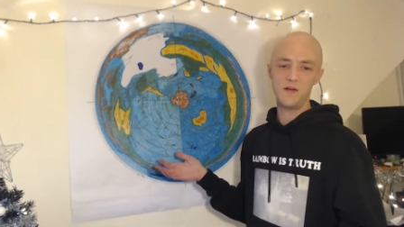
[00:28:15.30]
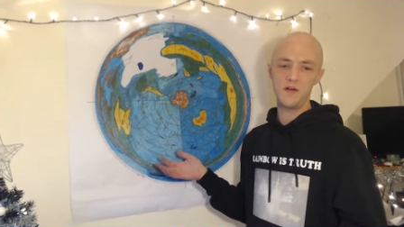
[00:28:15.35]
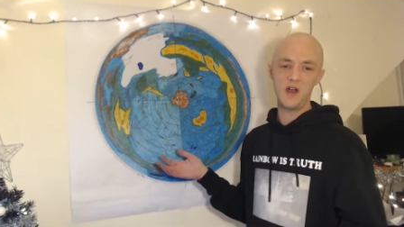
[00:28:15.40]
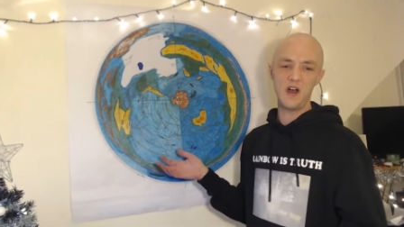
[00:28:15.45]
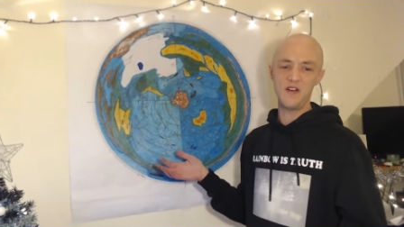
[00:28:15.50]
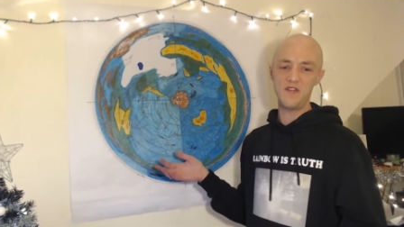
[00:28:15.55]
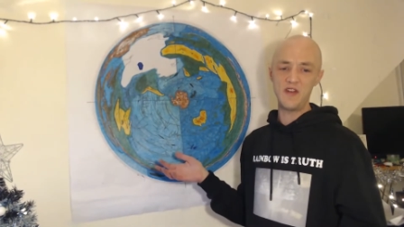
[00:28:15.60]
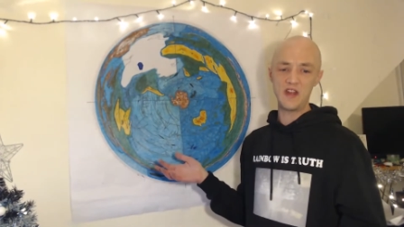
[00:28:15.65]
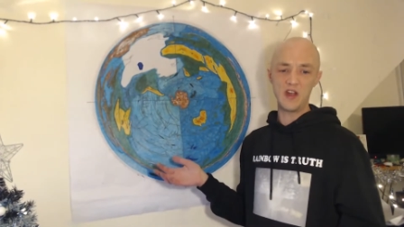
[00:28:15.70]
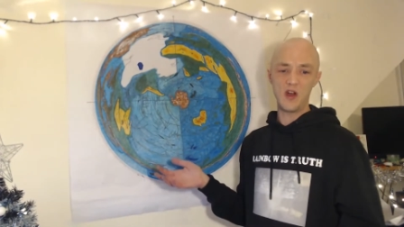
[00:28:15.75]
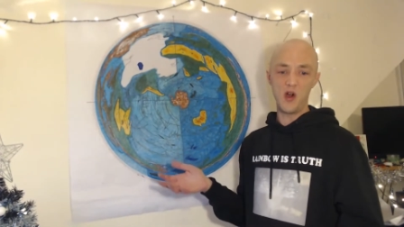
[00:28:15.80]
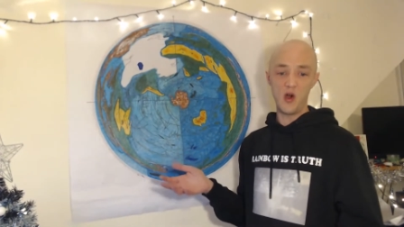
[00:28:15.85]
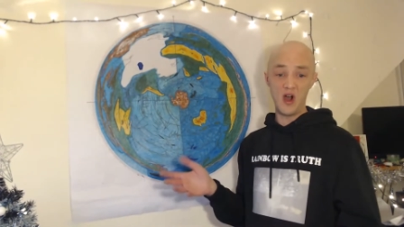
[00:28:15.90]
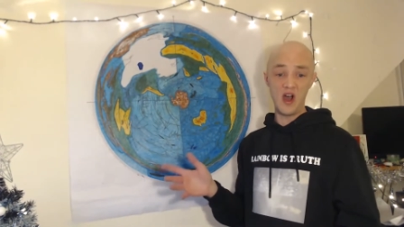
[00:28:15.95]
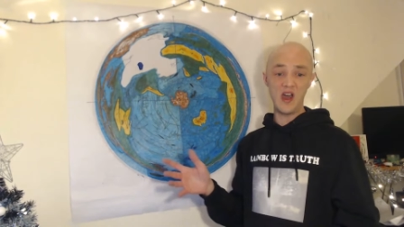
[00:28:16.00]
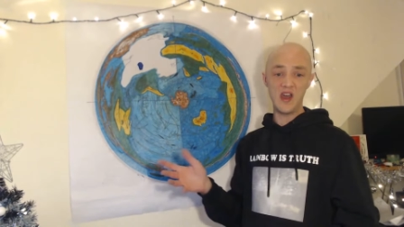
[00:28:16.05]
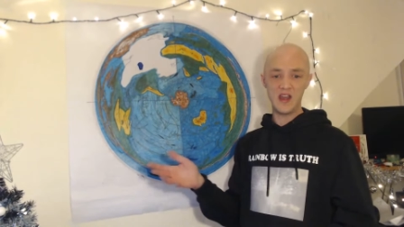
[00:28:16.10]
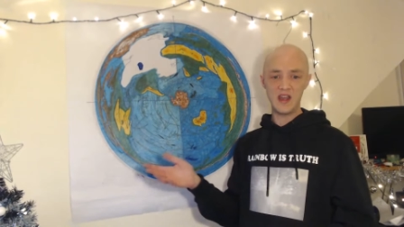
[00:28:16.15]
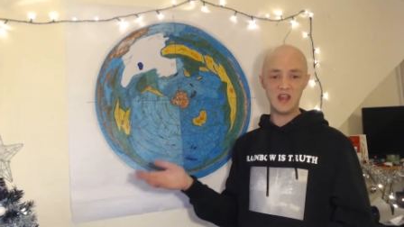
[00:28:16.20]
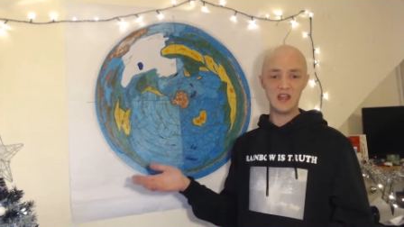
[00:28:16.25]
I think
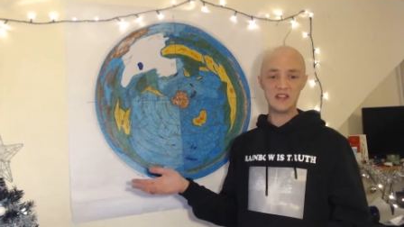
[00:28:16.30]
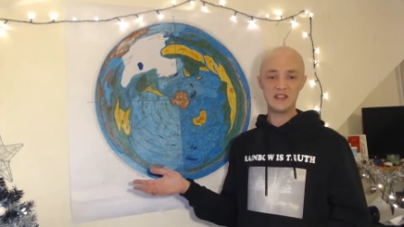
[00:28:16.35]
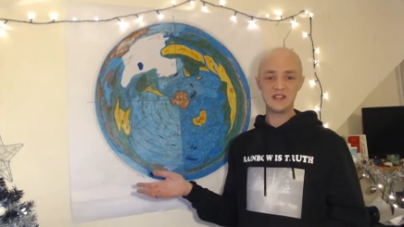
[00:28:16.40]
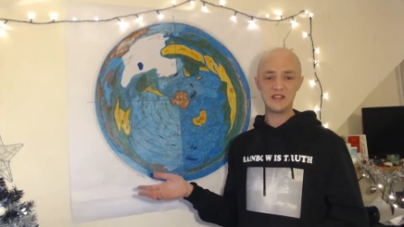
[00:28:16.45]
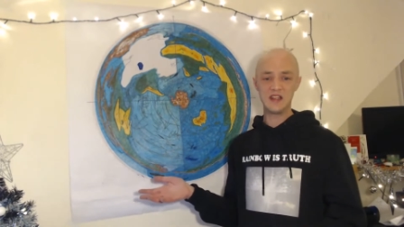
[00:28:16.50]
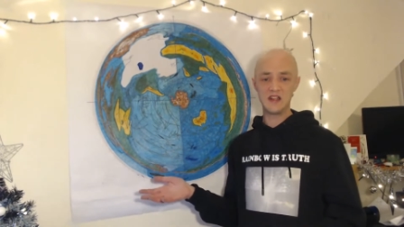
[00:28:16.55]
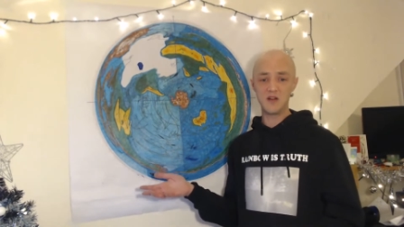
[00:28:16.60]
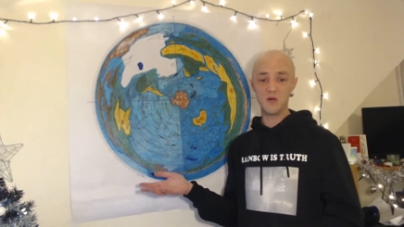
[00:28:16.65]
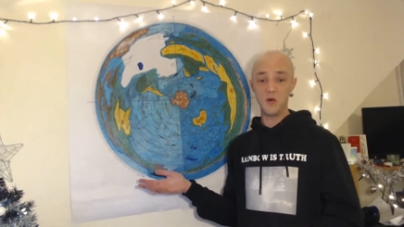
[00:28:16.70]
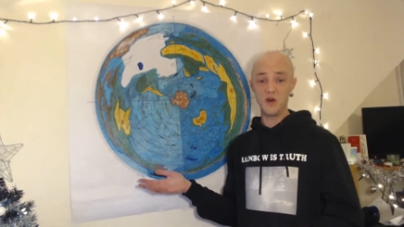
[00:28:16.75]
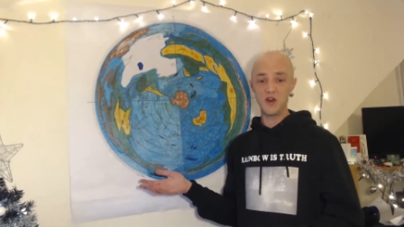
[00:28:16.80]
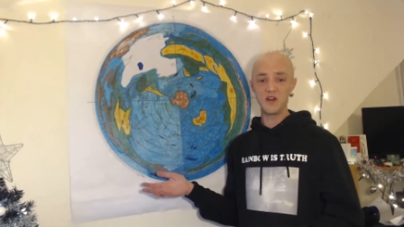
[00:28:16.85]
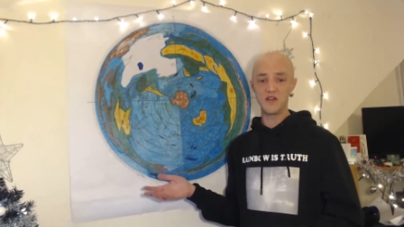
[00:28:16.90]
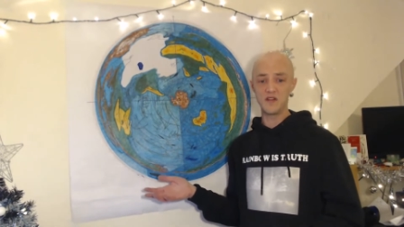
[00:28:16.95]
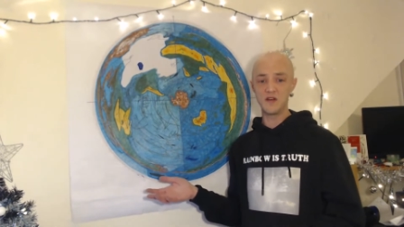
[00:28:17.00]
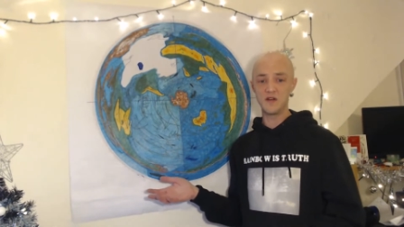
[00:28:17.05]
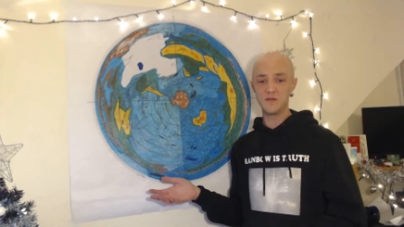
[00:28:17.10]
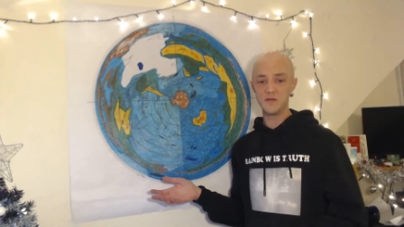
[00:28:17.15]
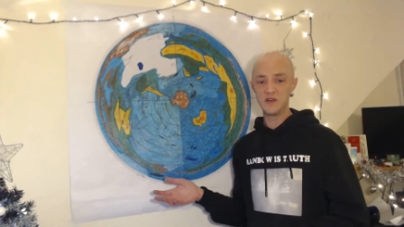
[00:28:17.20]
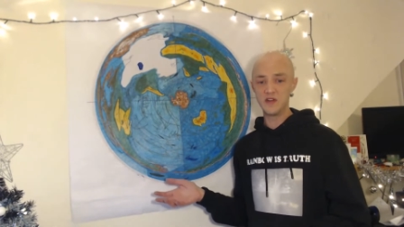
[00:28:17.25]
Hawaii is near one
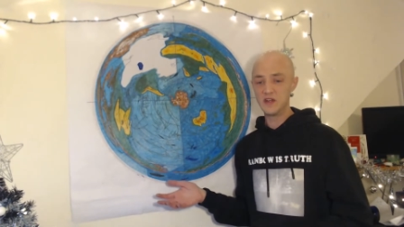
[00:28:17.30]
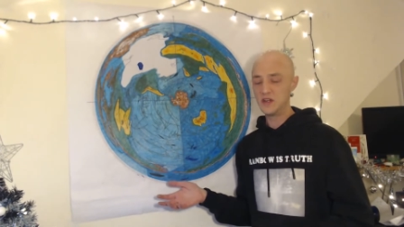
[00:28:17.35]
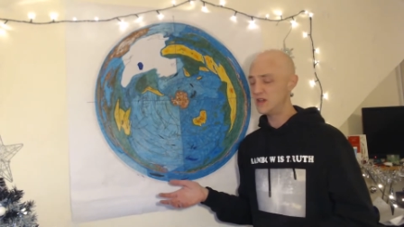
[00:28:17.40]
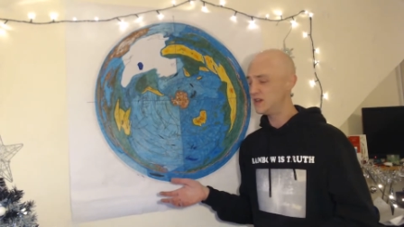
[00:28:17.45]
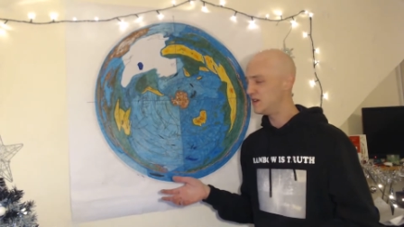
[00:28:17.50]
of them,